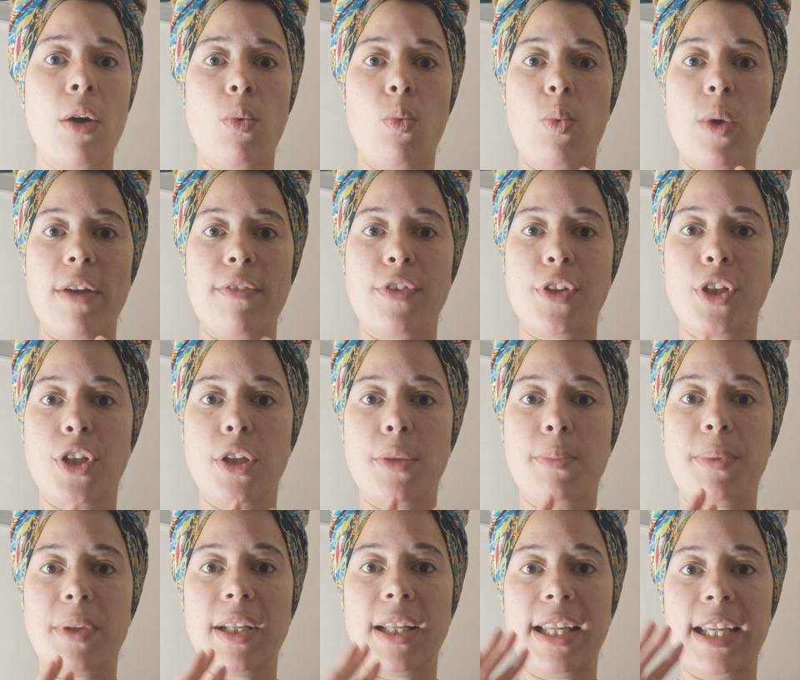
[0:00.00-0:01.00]
whether you
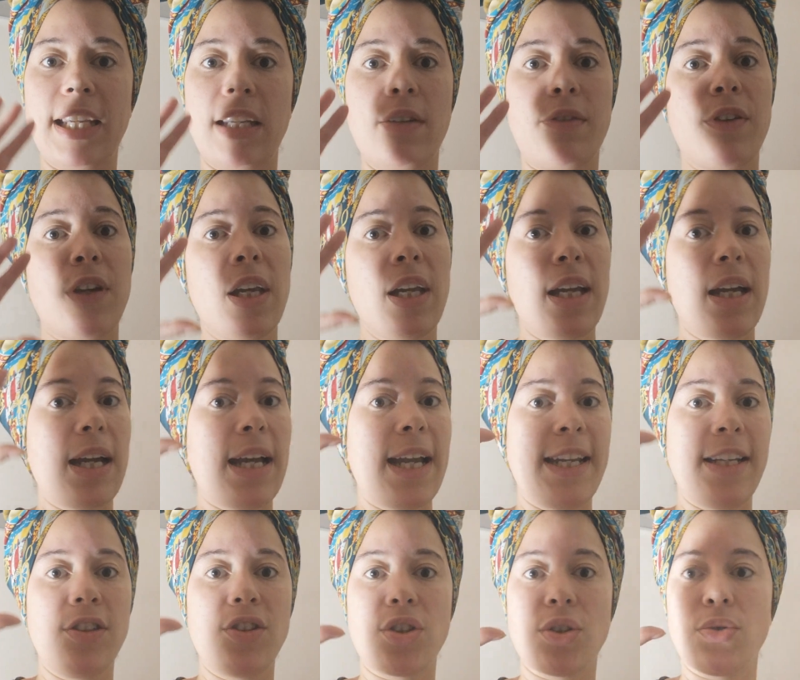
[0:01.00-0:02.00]
believe
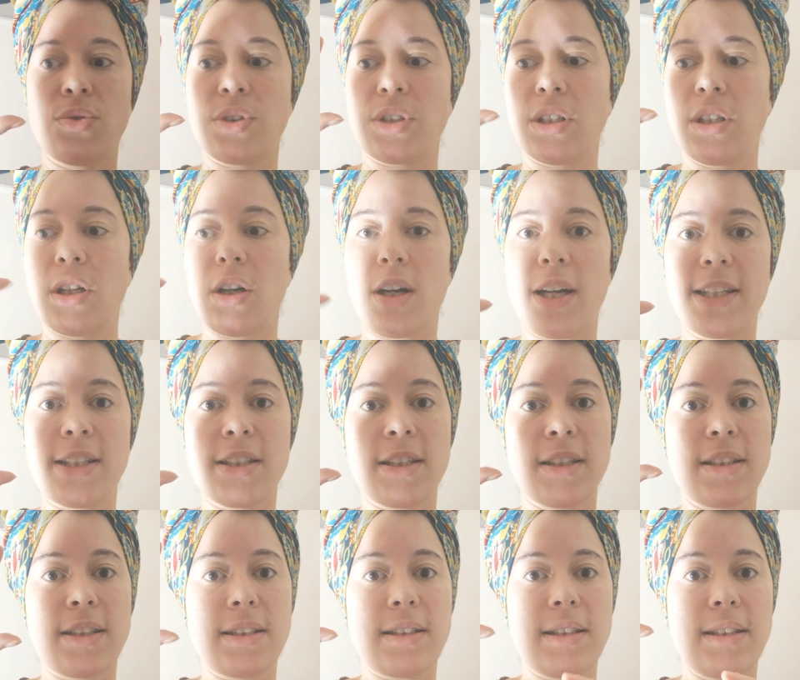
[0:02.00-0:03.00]
angels and guides
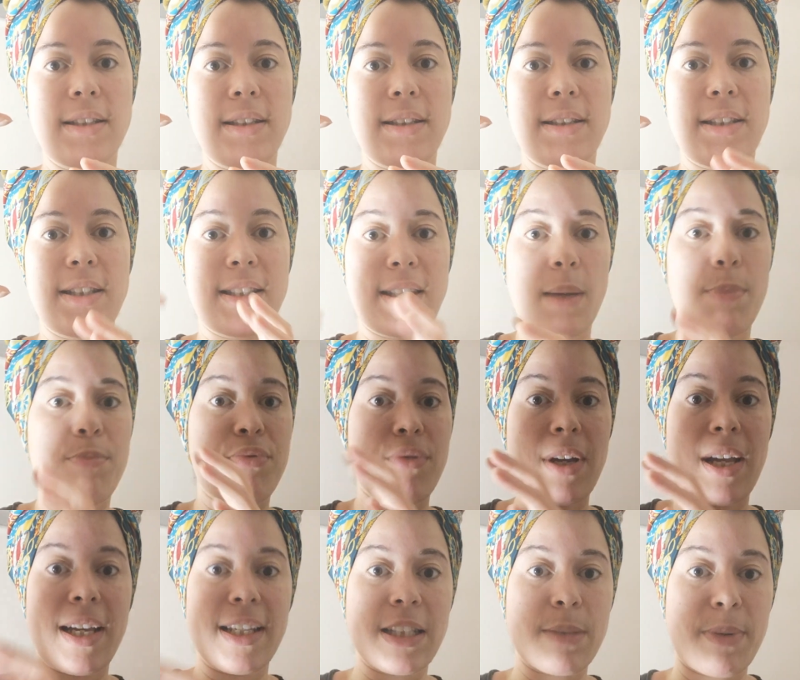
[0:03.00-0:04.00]
are separate
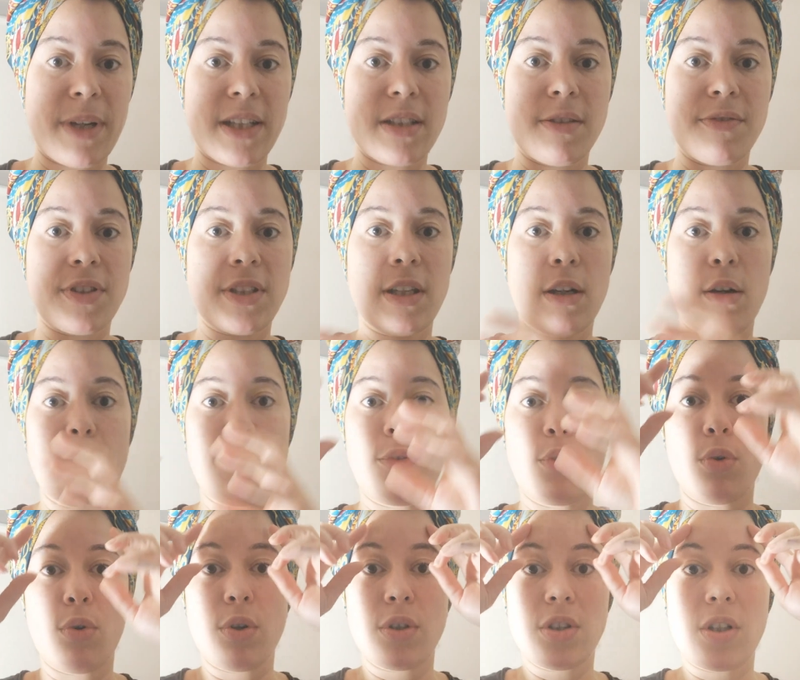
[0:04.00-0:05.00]
aspects of self
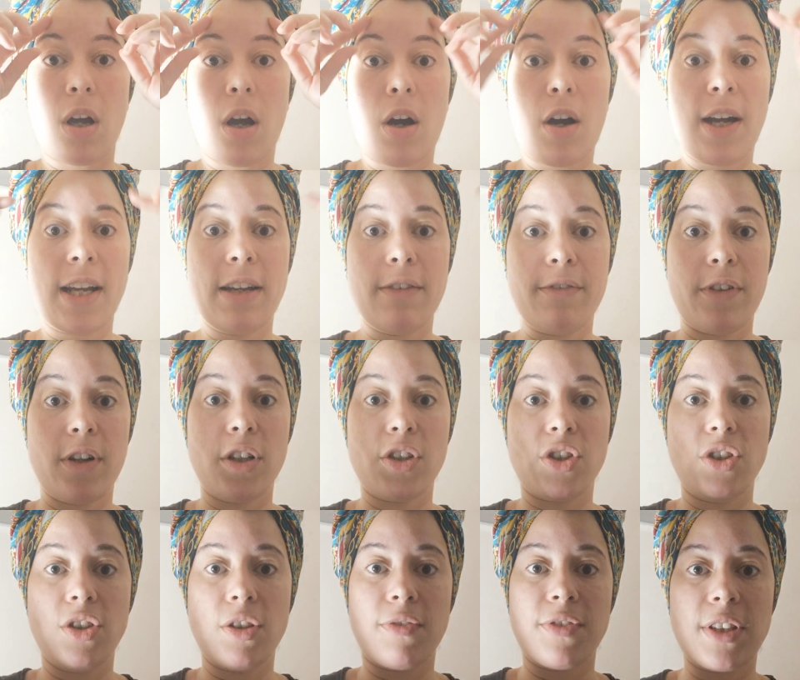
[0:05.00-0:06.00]
or higher
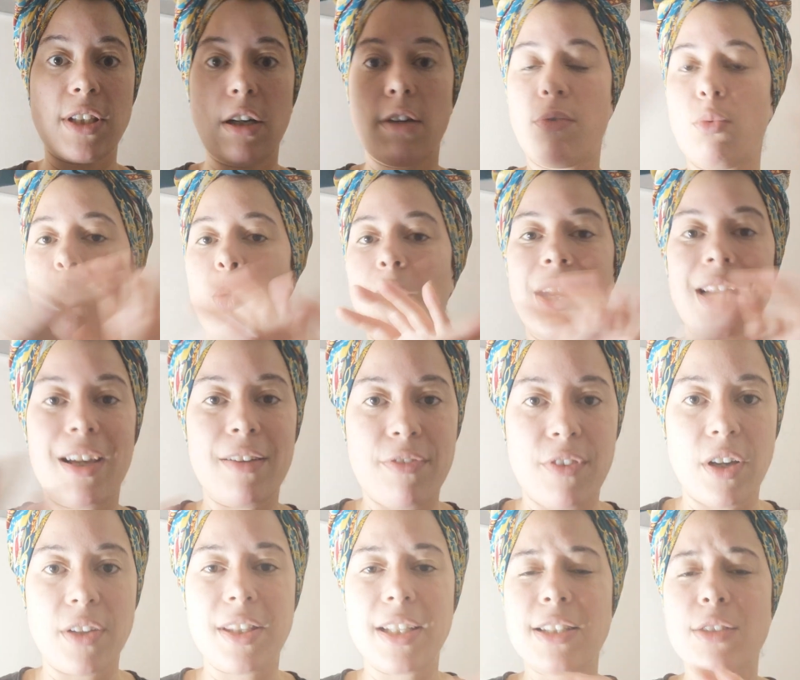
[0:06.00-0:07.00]
versions of self,
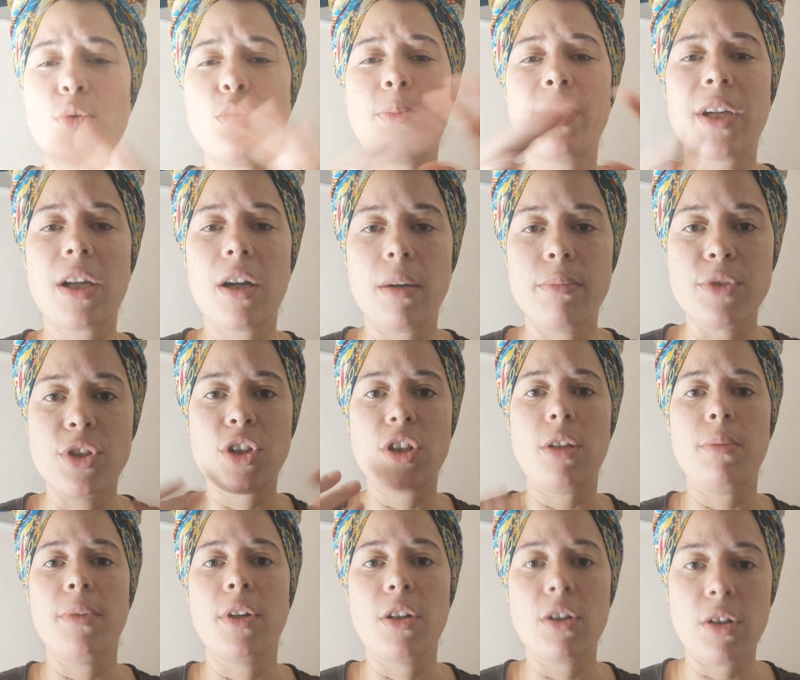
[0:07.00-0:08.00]
whatever. This all becomes
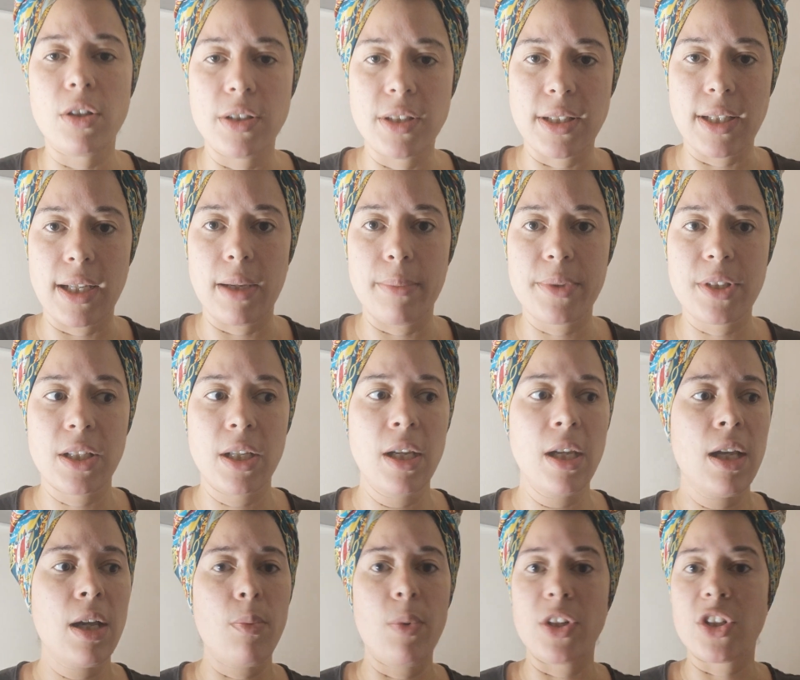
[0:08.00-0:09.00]
human concept,
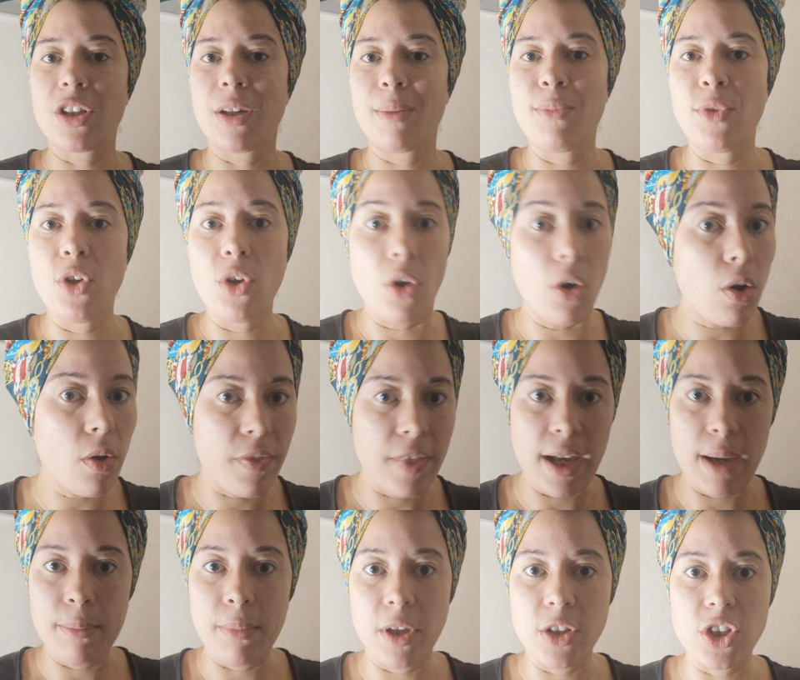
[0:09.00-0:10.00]
which I'm not
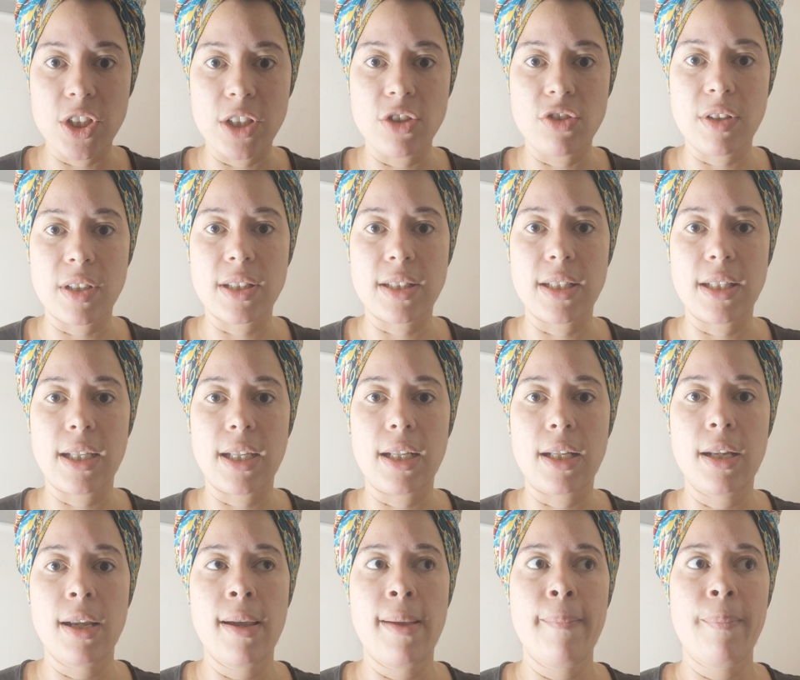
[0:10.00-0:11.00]
that much interested
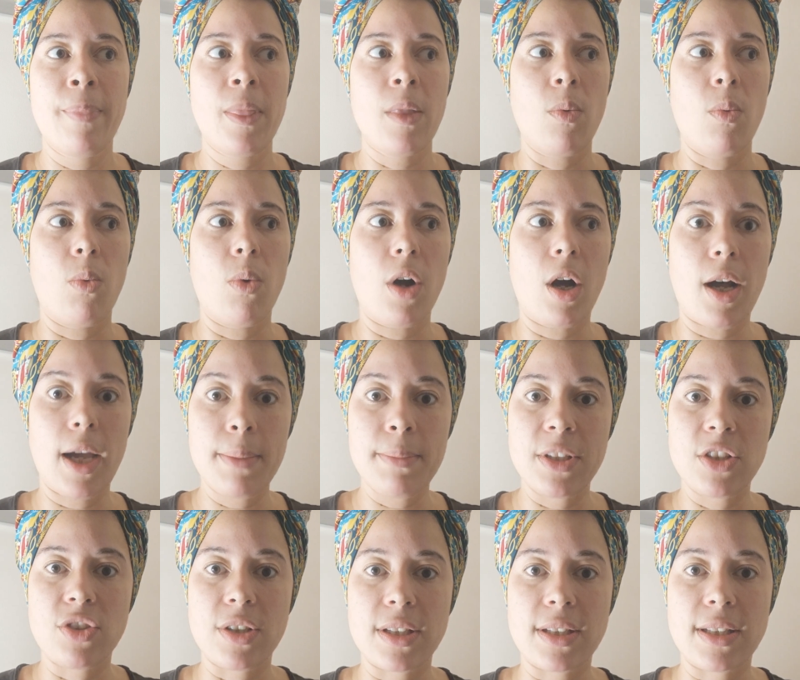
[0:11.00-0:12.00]
in. What I'm
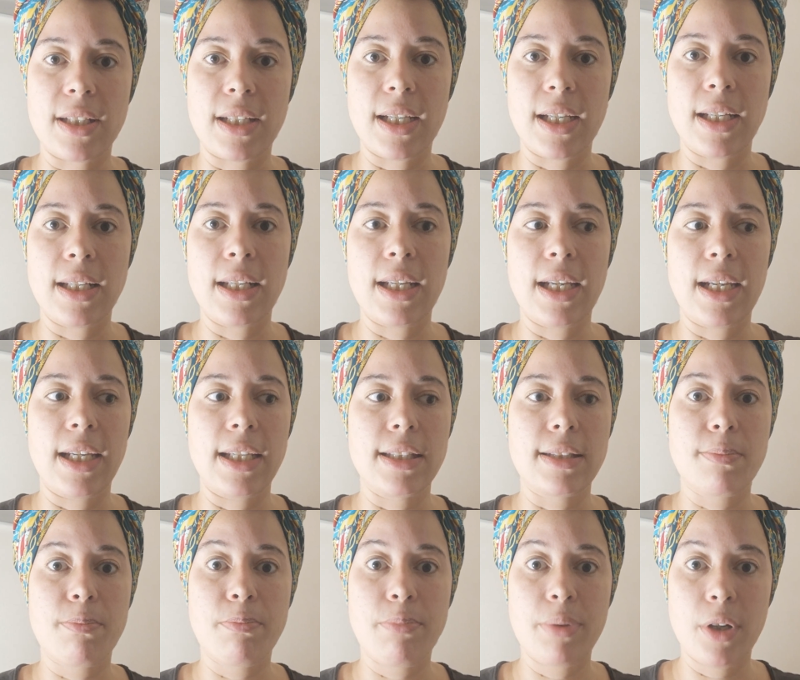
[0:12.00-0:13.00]
interested in
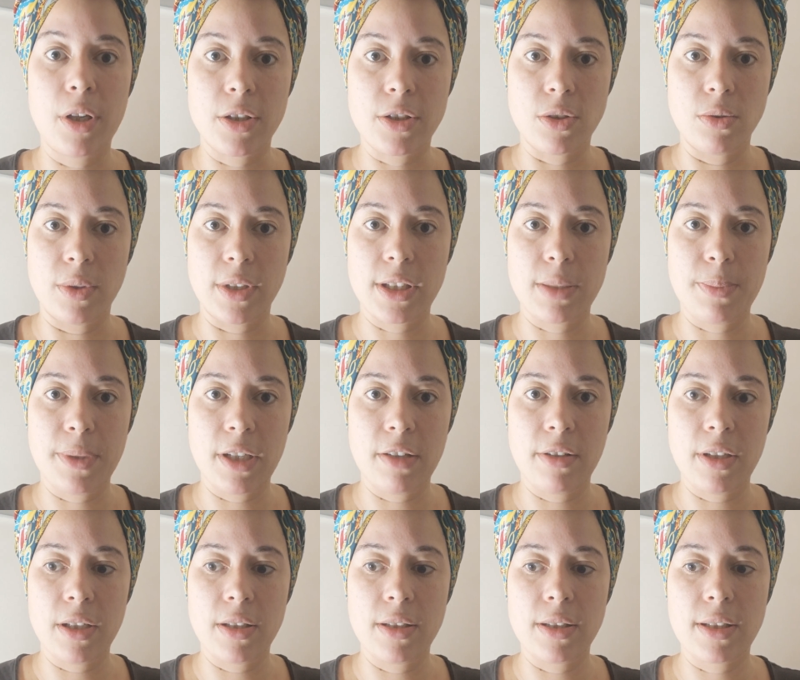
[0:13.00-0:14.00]
is personal
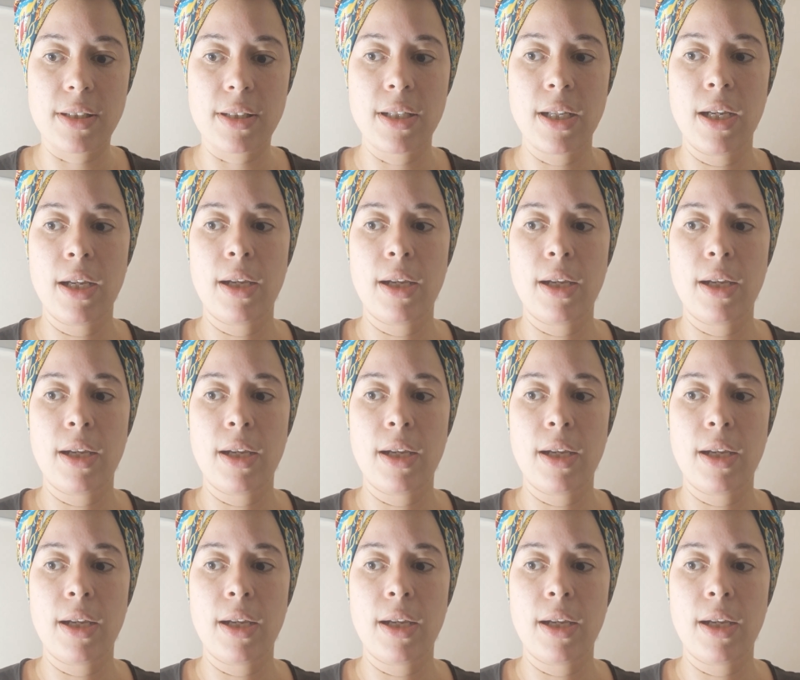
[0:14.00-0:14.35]
experience